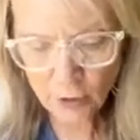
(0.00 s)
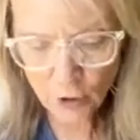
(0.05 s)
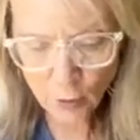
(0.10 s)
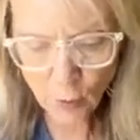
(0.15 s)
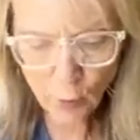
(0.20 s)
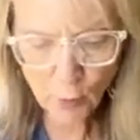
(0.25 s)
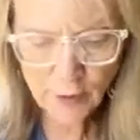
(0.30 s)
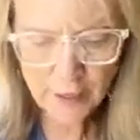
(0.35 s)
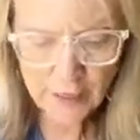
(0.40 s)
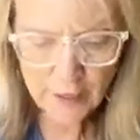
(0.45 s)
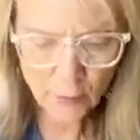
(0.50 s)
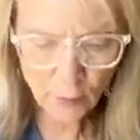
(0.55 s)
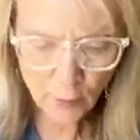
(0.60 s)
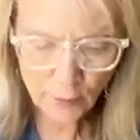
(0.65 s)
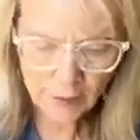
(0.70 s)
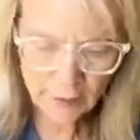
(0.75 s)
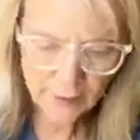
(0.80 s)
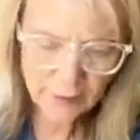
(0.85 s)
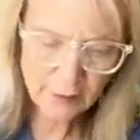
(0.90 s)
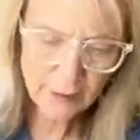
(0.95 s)
you will get
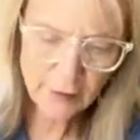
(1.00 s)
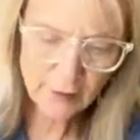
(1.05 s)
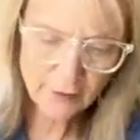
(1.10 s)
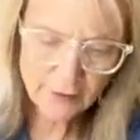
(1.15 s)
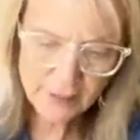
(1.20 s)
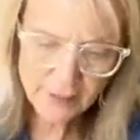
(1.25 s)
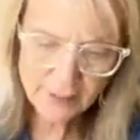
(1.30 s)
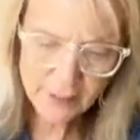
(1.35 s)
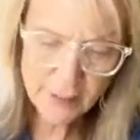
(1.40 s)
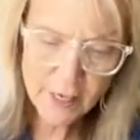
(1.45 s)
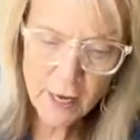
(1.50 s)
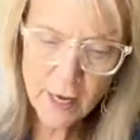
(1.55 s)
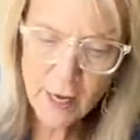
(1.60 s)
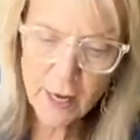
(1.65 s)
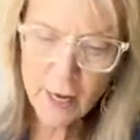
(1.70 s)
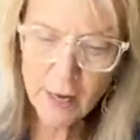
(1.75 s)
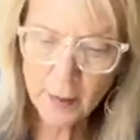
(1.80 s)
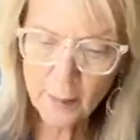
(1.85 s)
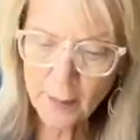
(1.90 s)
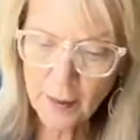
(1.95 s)
rid of
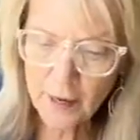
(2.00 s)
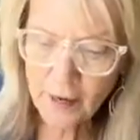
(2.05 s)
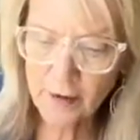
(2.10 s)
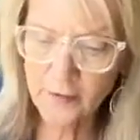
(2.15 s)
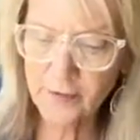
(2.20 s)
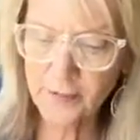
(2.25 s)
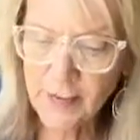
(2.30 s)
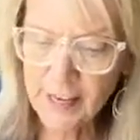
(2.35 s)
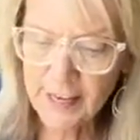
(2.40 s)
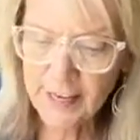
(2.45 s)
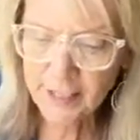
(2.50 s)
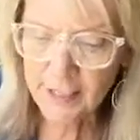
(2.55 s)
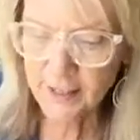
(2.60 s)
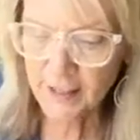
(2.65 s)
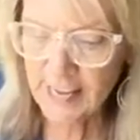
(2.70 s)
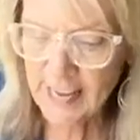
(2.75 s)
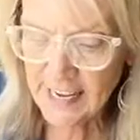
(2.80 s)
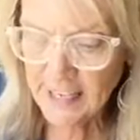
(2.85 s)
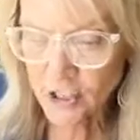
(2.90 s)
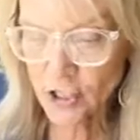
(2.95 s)
some of
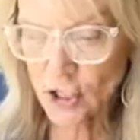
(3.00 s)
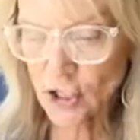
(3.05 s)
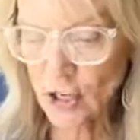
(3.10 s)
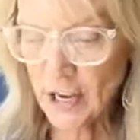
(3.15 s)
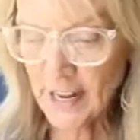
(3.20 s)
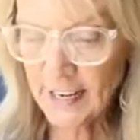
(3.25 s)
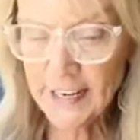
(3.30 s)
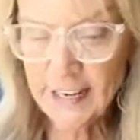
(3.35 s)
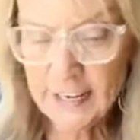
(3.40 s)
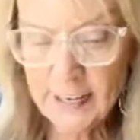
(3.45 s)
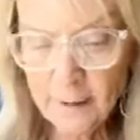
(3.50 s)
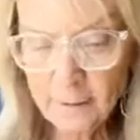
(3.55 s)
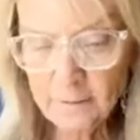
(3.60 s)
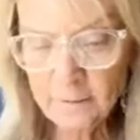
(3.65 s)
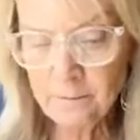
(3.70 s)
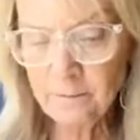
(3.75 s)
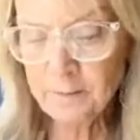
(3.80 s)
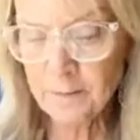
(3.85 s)
that shedding.